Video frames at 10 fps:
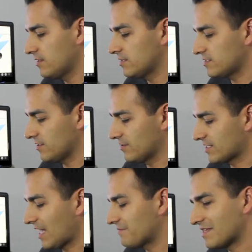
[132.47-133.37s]
So
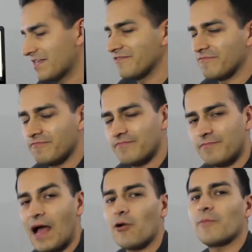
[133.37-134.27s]
it's kind of to give
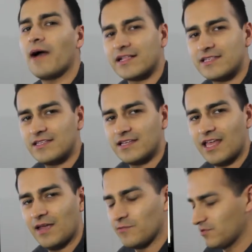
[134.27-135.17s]
power back to the
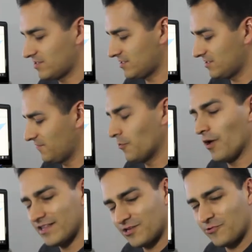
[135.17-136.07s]
gamers. So if you
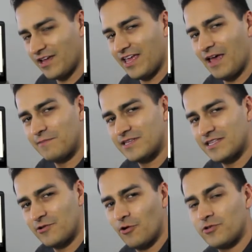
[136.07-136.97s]
wanted to create games
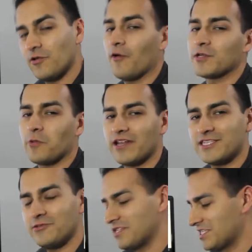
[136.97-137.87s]
your own, you always
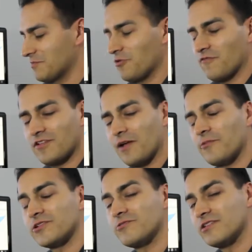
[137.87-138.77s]
wanted to, this is the perfect
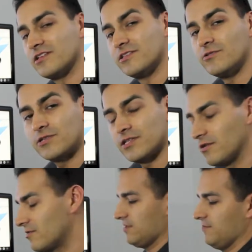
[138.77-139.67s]
opportunity to do
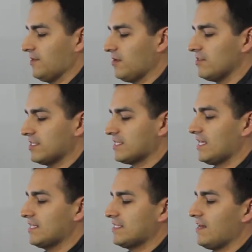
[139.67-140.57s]
so. Here we go, this
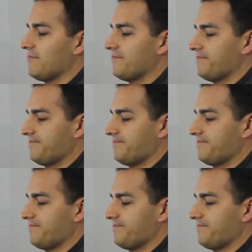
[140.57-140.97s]
slides out.